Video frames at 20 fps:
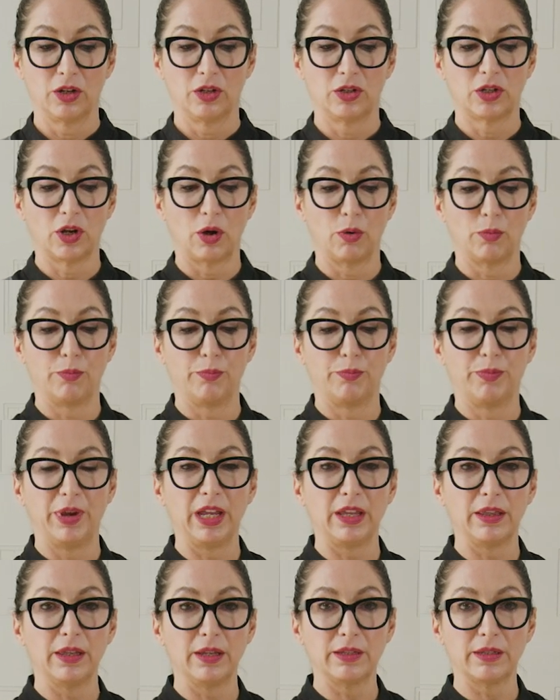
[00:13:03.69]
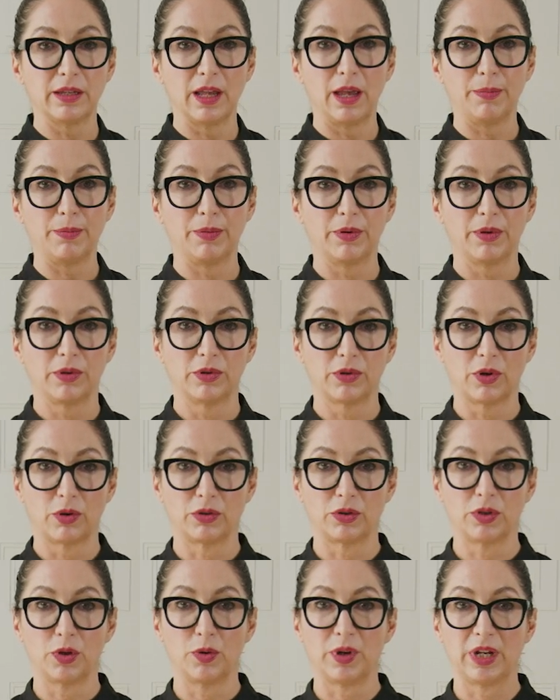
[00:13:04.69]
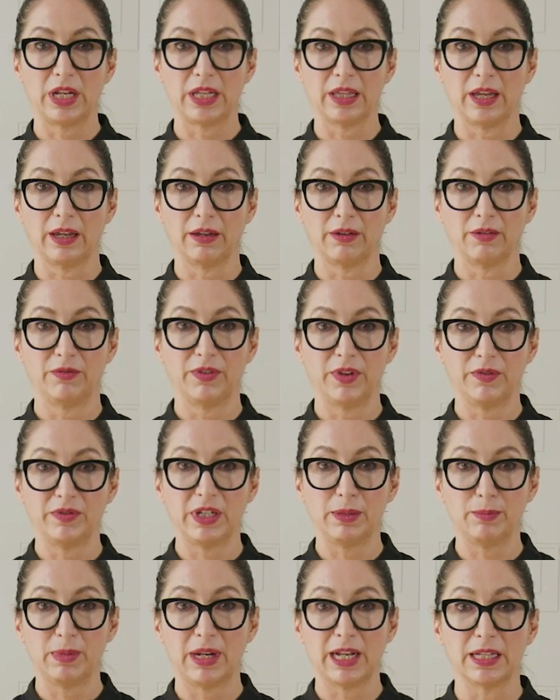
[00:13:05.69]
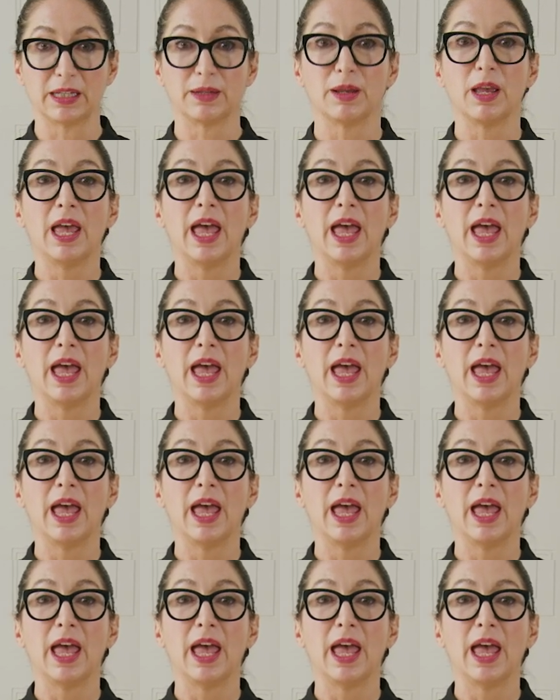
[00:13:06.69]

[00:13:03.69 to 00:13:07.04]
Don't pick this up, don't do anything. 15 minutes.